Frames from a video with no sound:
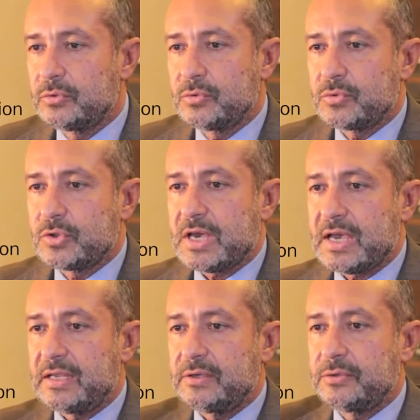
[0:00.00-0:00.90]
to
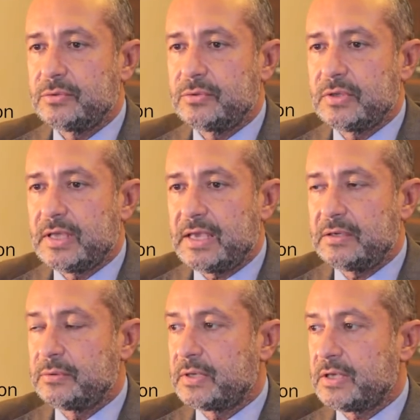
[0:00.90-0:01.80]
childhood
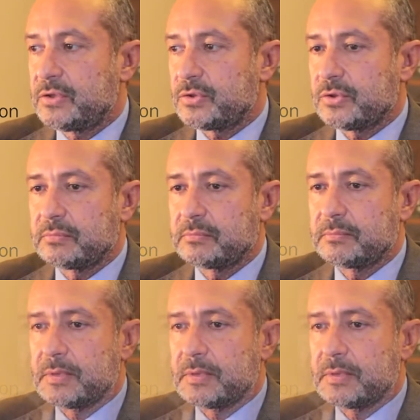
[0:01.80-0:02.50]
education.